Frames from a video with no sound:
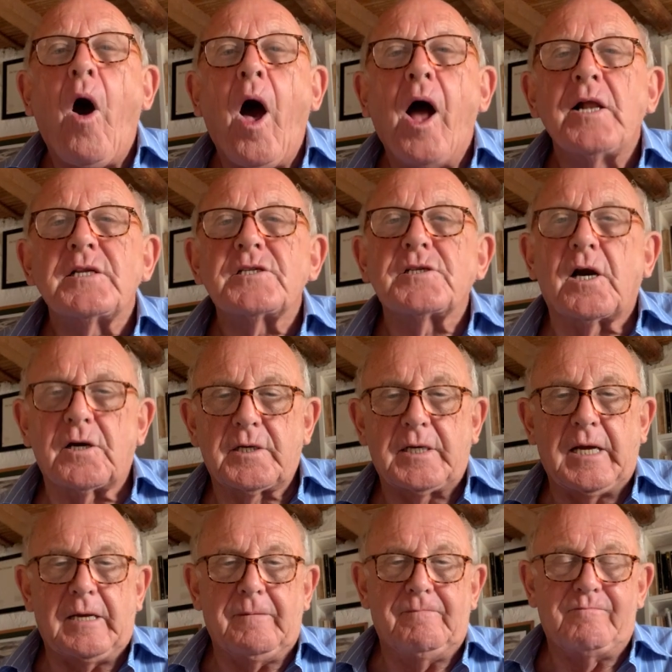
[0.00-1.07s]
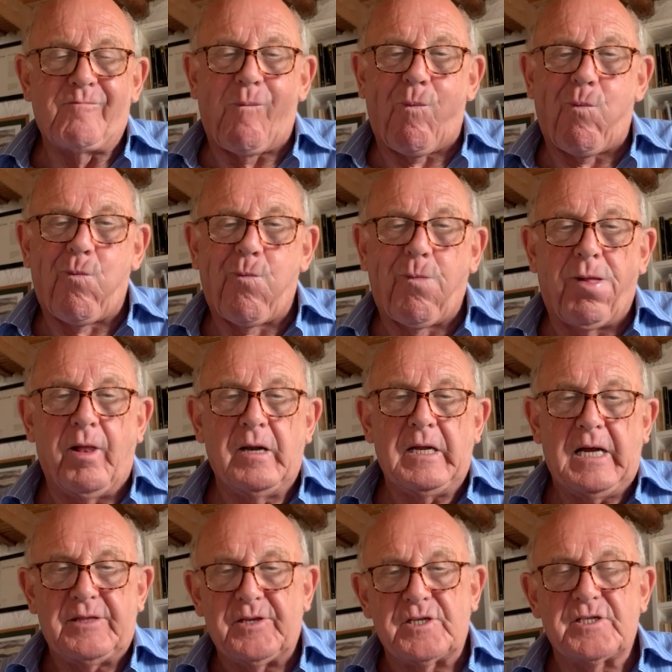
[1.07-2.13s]
I'll start again
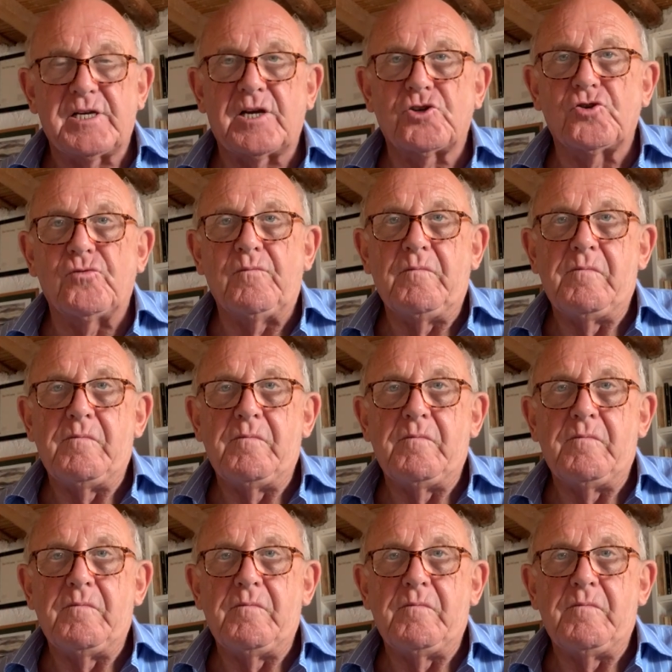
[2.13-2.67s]
at this section.